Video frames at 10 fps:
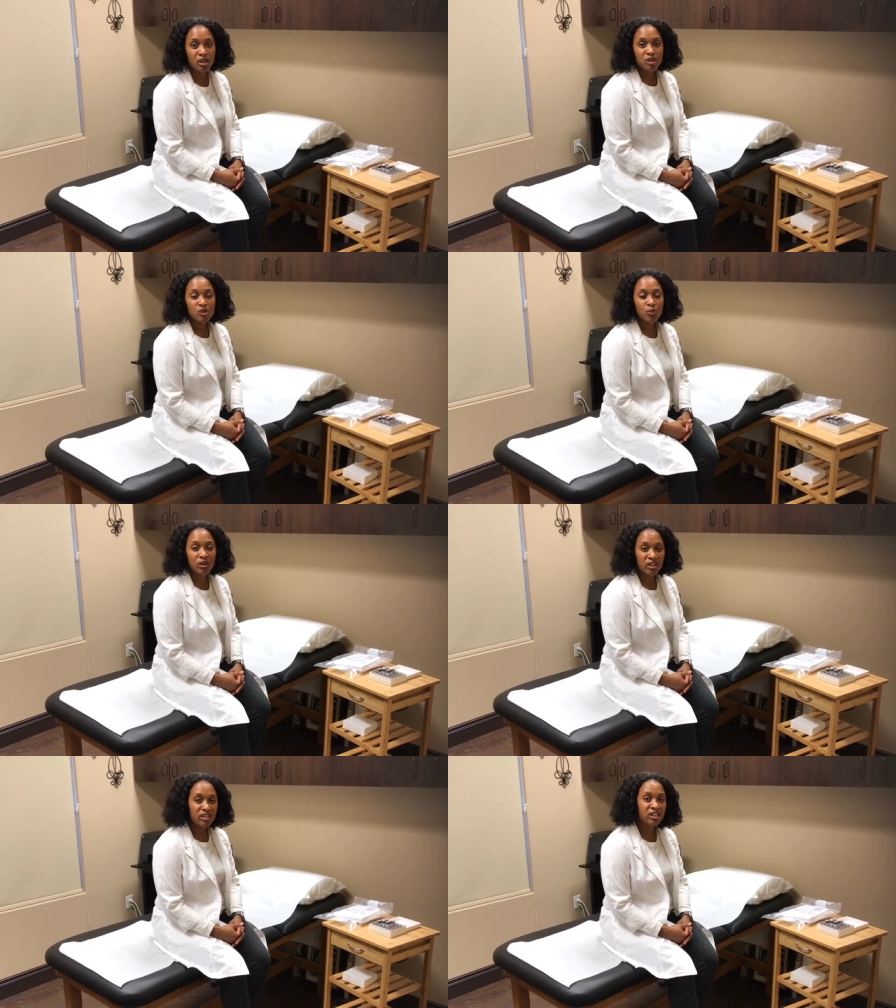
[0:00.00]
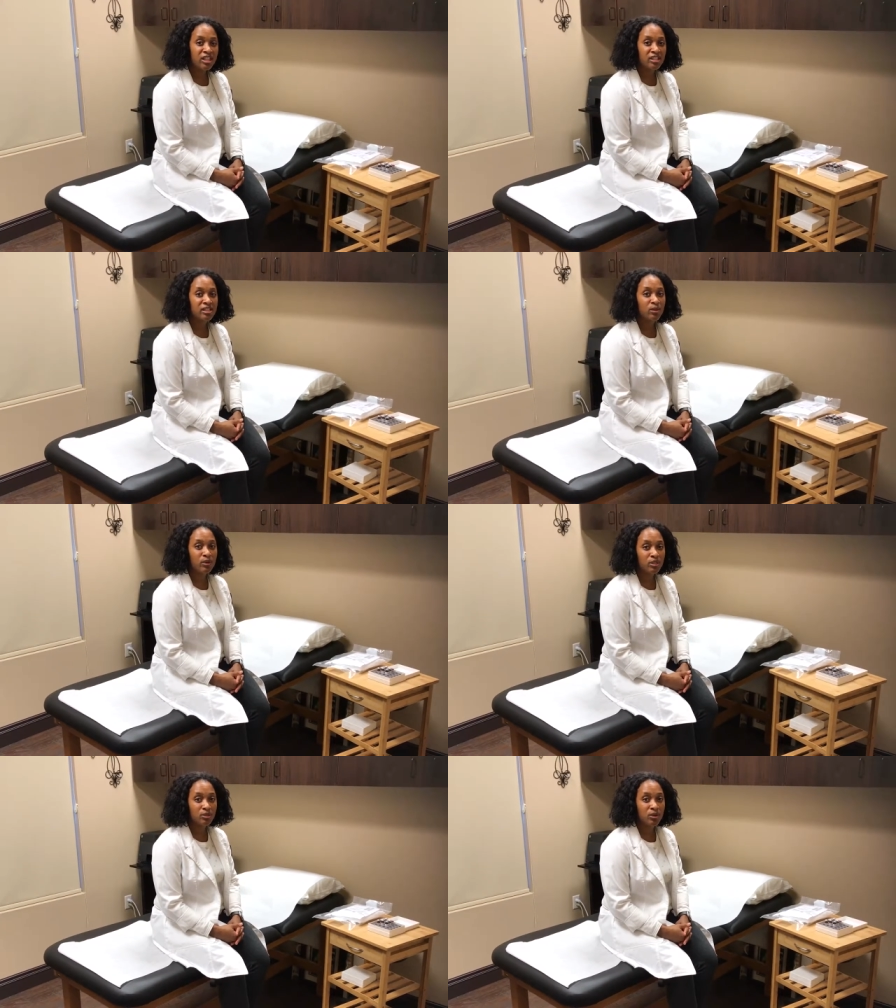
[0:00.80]
So one of the things that
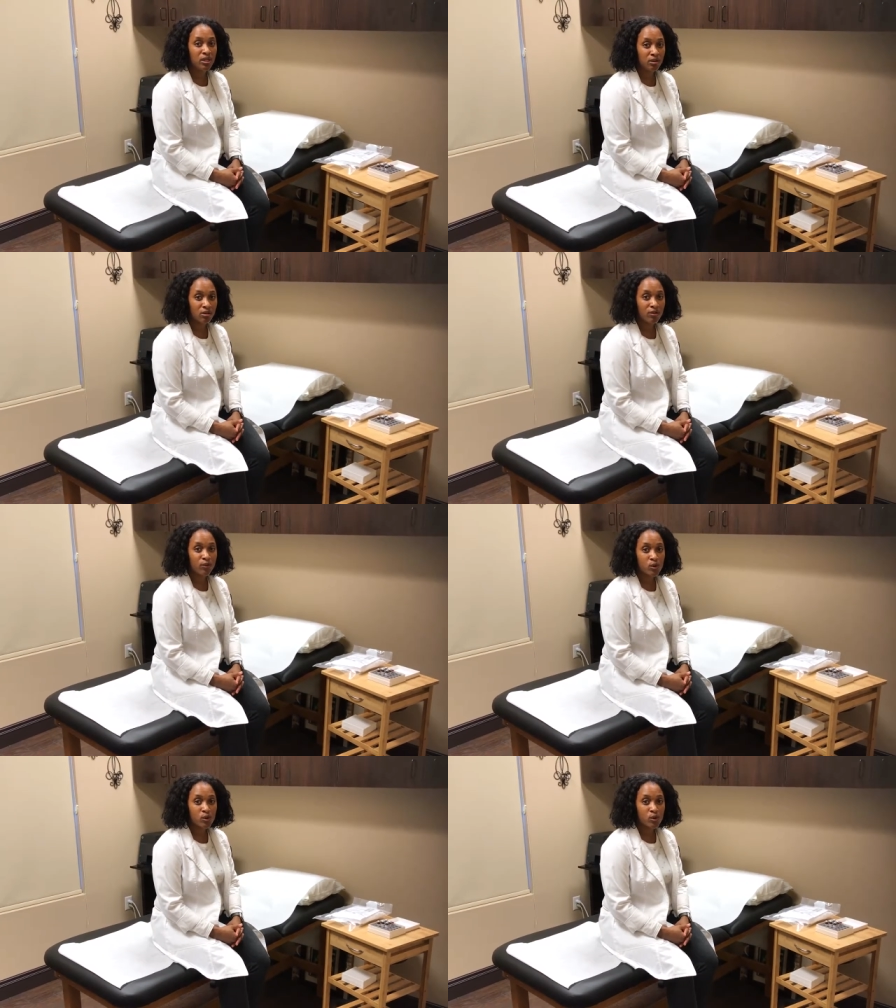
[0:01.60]
we do here, of